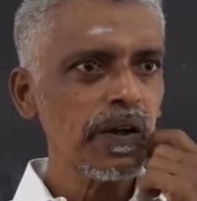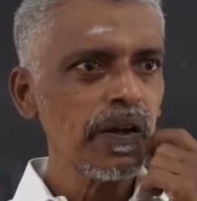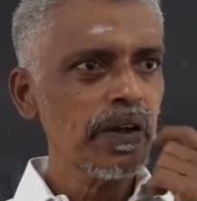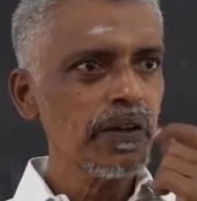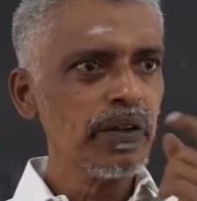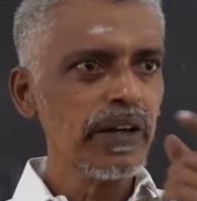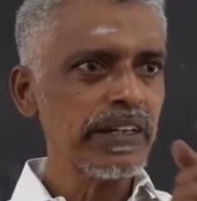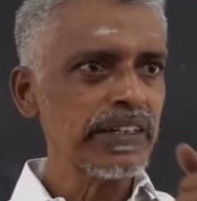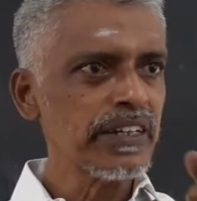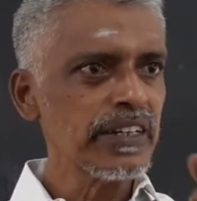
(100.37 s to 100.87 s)

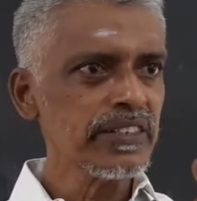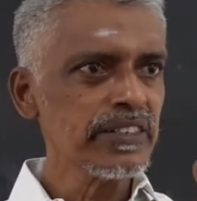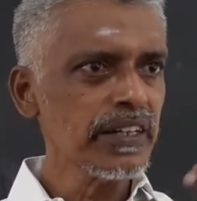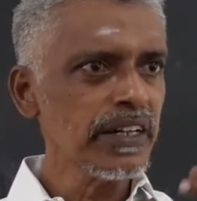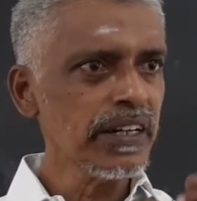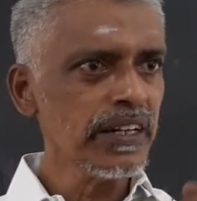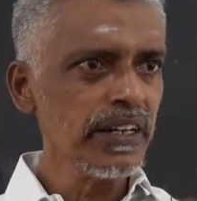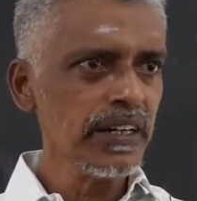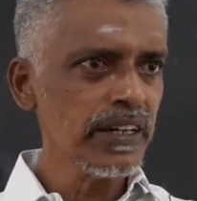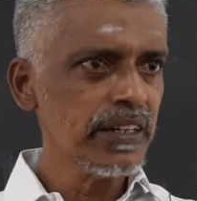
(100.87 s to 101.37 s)
you
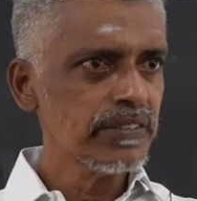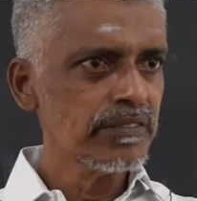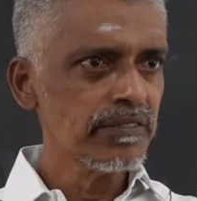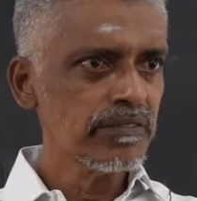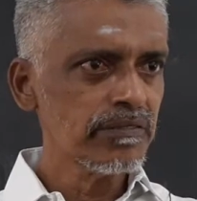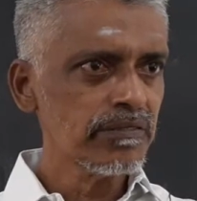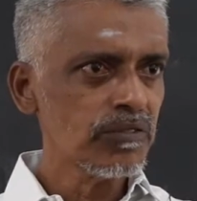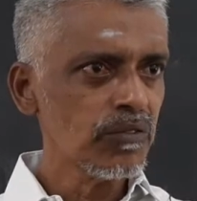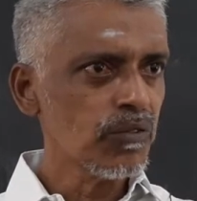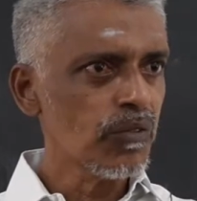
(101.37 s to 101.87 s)
understand
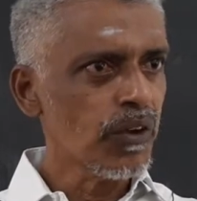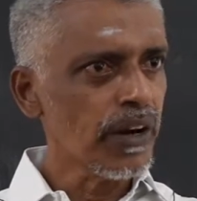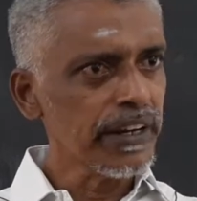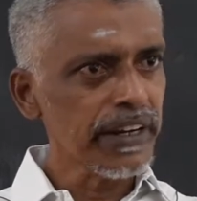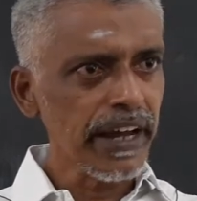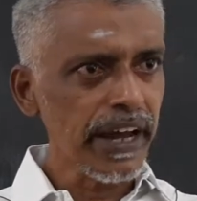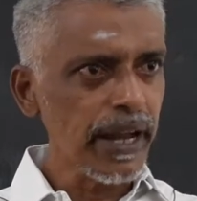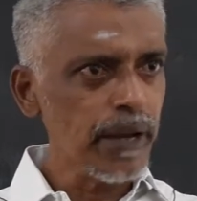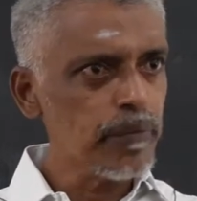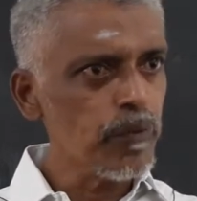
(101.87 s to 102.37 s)
what
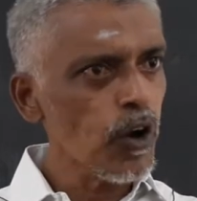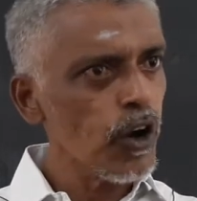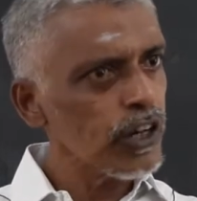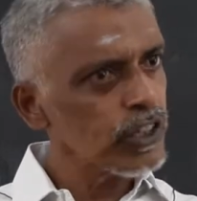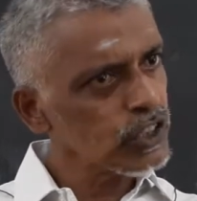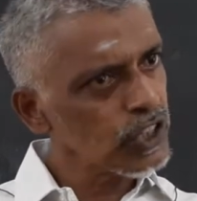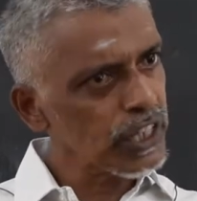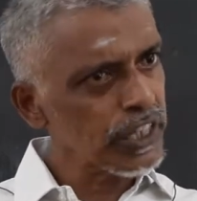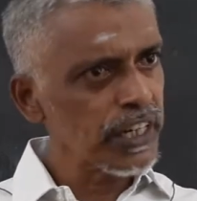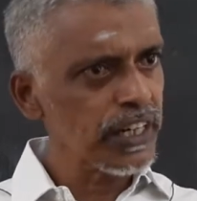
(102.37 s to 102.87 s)
I am
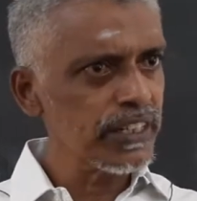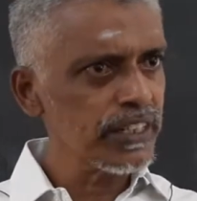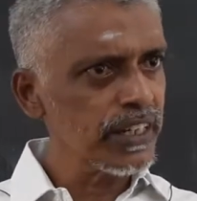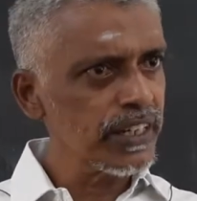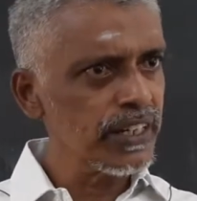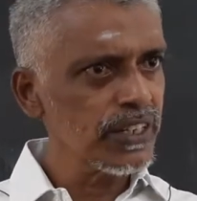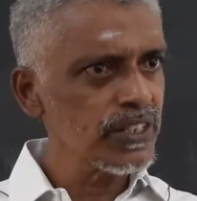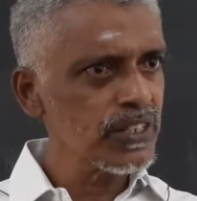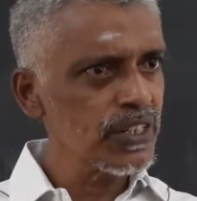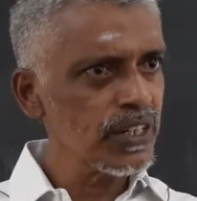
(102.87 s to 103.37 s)
asking at
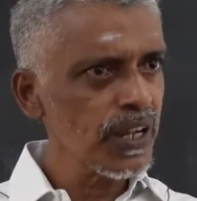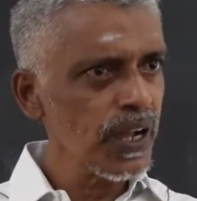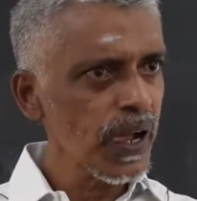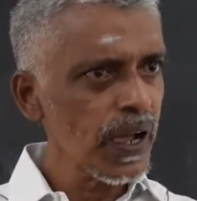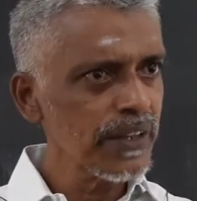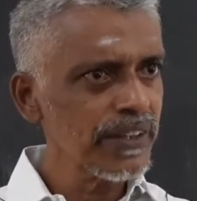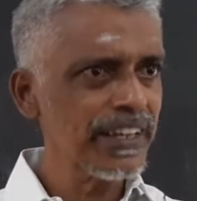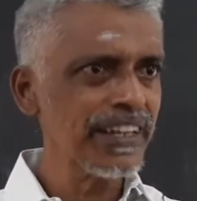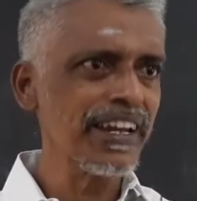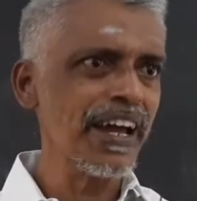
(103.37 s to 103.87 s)
least?
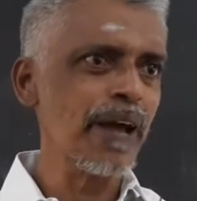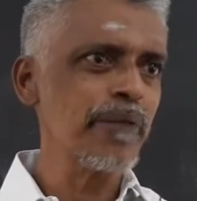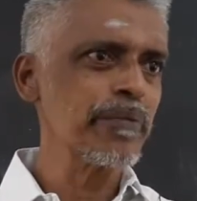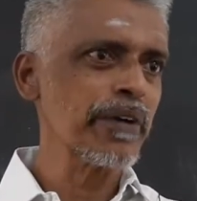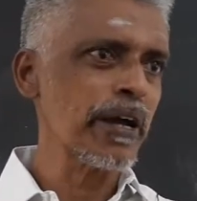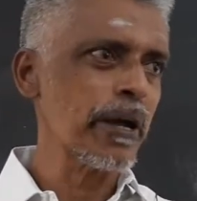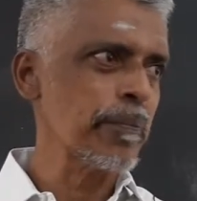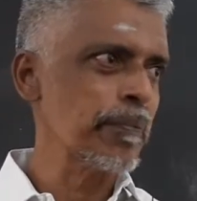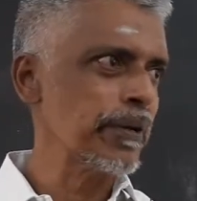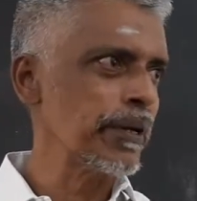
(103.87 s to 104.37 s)
Then I am
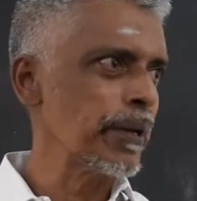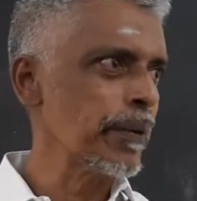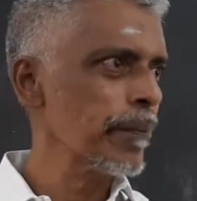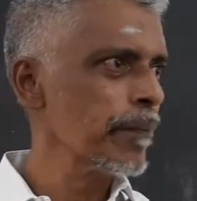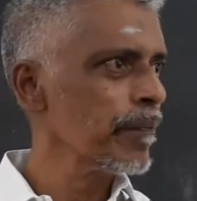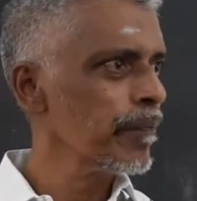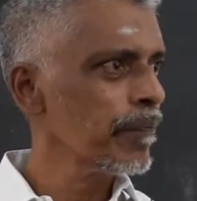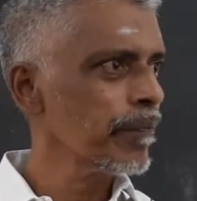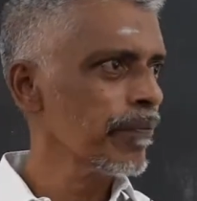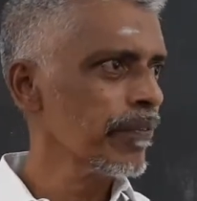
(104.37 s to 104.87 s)
happy.
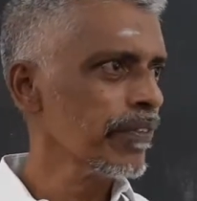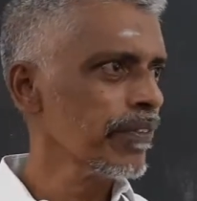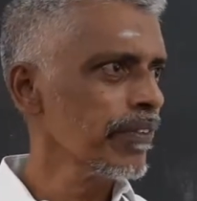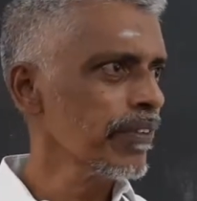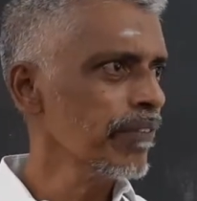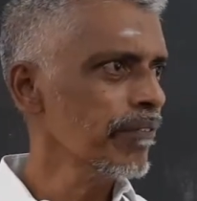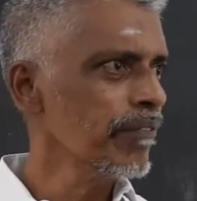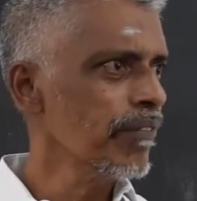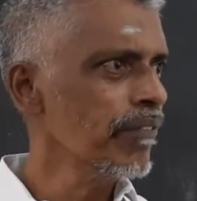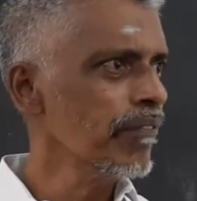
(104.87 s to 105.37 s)

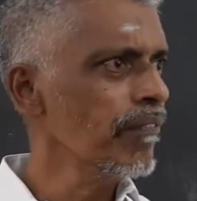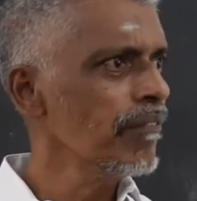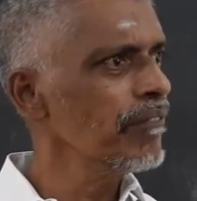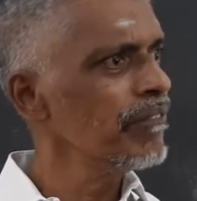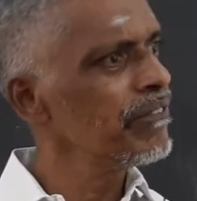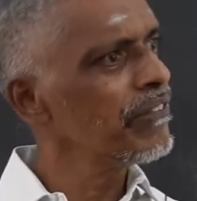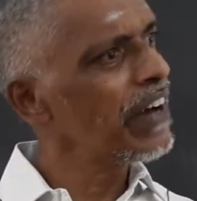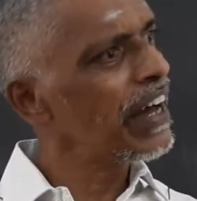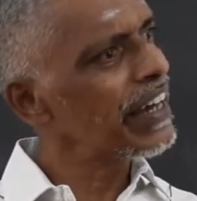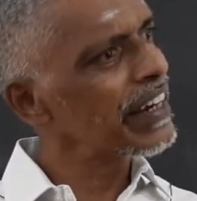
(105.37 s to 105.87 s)

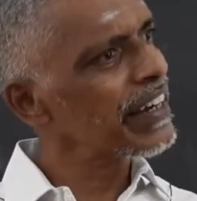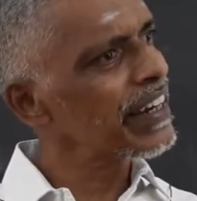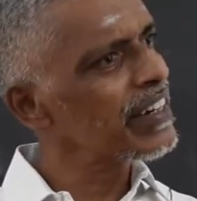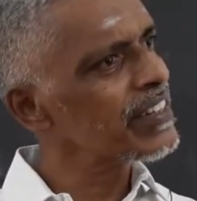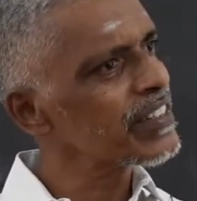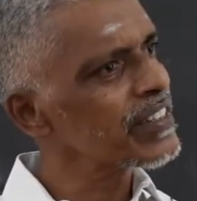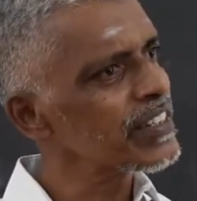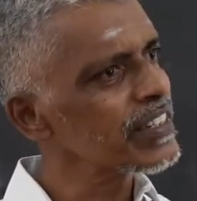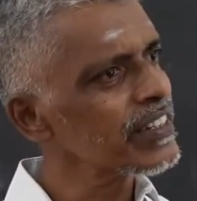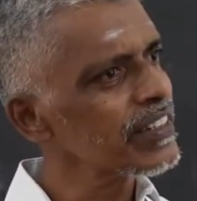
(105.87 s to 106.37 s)

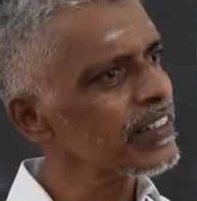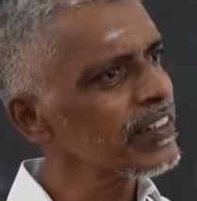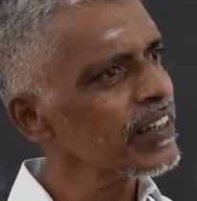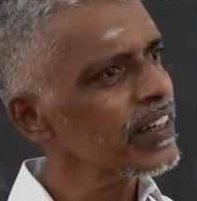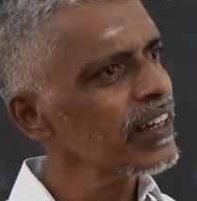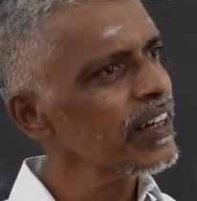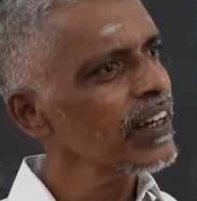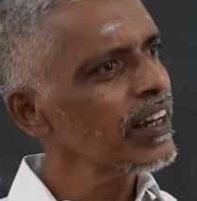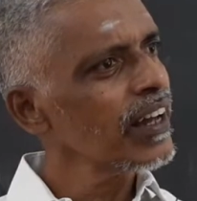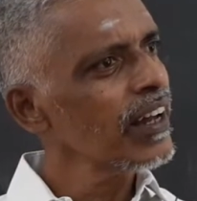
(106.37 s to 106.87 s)
Balance
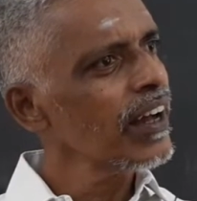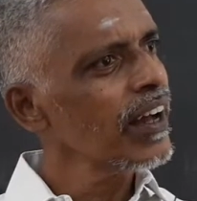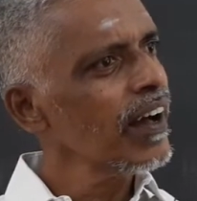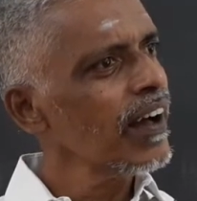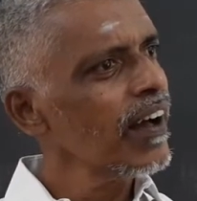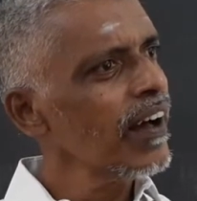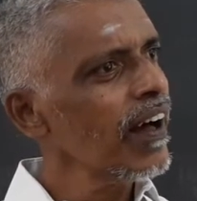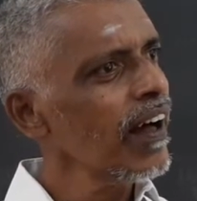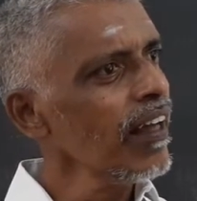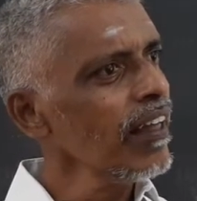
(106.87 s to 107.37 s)

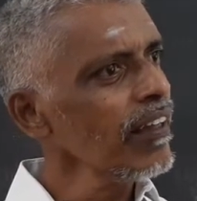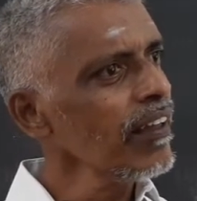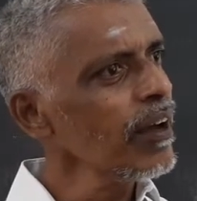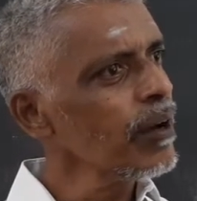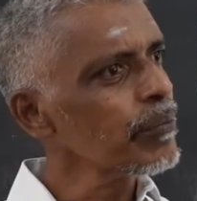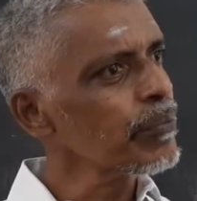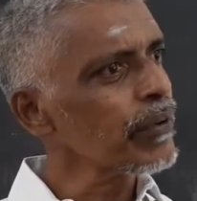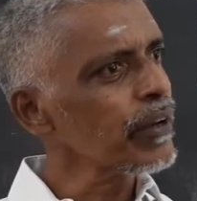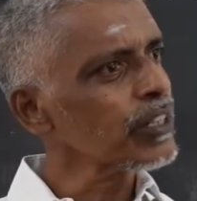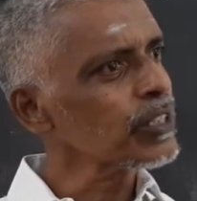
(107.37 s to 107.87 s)

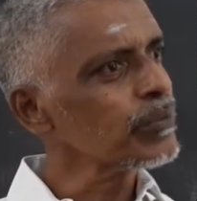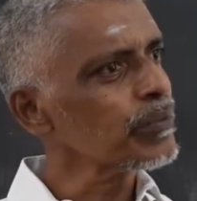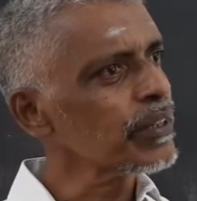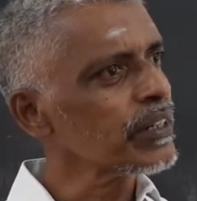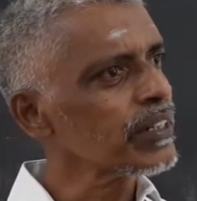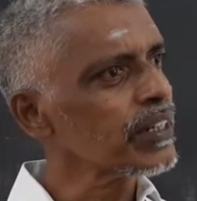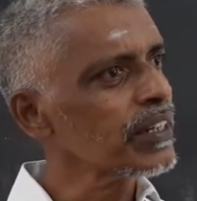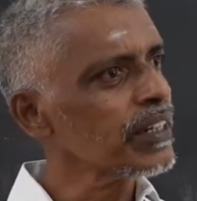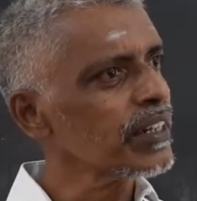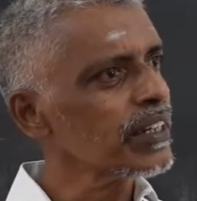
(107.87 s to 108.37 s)

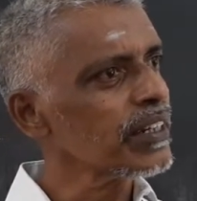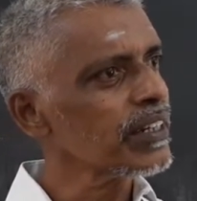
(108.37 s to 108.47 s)
approximately.